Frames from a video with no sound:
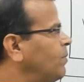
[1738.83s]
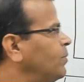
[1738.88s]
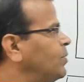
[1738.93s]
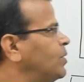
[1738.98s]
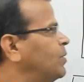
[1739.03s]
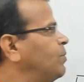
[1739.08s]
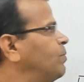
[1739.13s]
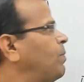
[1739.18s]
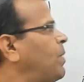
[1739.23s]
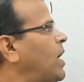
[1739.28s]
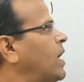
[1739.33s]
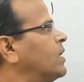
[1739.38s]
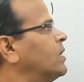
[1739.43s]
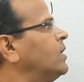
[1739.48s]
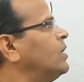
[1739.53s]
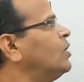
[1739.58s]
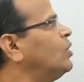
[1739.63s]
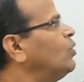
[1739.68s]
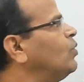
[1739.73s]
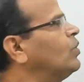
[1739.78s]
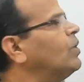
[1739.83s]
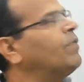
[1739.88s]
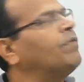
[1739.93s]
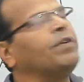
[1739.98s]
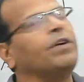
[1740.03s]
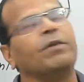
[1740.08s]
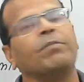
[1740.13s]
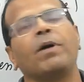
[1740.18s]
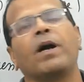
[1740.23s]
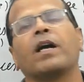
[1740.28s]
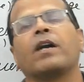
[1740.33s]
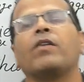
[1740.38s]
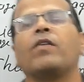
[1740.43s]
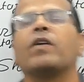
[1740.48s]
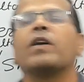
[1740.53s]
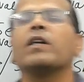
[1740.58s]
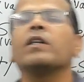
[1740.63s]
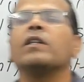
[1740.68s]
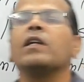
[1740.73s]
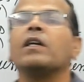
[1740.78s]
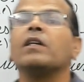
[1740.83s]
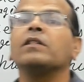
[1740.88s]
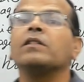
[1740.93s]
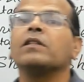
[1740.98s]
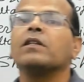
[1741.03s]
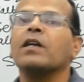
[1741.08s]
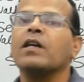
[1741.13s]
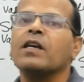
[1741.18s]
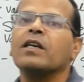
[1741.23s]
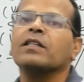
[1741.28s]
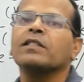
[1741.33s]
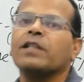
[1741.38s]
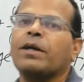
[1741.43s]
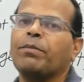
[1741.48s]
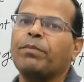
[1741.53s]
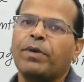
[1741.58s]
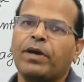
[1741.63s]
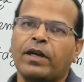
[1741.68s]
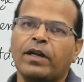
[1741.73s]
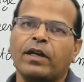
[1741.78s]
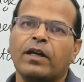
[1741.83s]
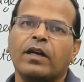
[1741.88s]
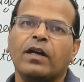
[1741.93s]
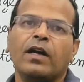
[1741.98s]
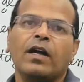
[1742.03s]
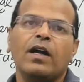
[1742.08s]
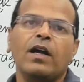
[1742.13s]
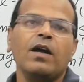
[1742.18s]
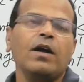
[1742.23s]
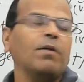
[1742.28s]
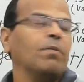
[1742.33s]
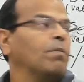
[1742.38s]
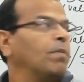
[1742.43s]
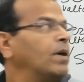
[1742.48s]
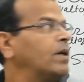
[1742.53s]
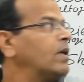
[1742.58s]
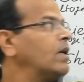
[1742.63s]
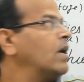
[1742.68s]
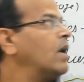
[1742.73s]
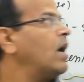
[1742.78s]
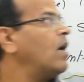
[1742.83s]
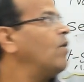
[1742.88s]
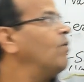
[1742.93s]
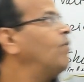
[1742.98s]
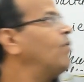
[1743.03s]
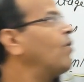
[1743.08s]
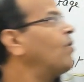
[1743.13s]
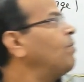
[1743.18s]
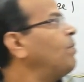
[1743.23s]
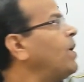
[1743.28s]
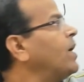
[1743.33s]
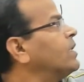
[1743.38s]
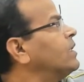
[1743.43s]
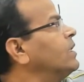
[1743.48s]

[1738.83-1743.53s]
passes through the feedback network, that is current sampling. But now for passing the